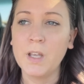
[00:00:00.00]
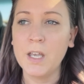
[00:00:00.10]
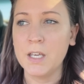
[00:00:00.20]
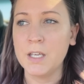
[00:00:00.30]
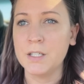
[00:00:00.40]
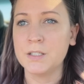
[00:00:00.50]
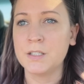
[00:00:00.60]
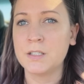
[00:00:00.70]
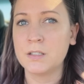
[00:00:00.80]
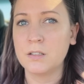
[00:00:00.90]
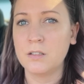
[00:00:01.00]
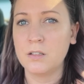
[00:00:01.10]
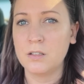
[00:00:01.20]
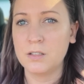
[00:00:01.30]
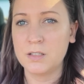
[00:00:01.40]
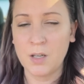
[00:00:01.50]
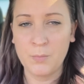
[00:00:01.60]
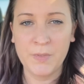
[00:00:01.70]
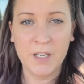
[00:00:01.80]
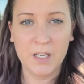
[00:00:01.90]
is
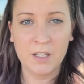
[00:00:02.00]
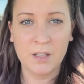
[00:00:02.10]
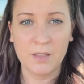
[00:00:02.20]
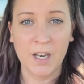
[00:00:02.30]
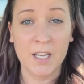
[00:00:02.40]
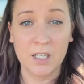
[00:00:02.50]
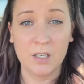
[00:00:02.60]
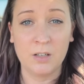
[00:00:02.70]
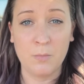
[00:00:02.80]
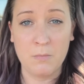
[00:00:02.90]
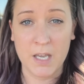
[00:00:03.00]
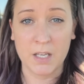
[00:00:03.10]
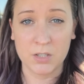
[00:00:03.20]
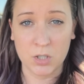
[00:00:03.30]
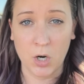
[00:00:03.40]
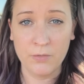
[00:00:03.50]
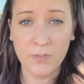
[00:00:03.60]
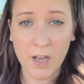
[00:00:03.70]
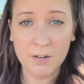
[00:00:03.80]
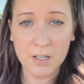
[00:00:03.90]
something that I can make a scarf
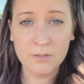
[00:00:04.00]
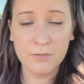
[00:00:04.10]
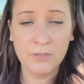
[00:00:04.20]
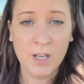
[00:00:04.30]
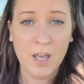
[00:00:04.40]
out of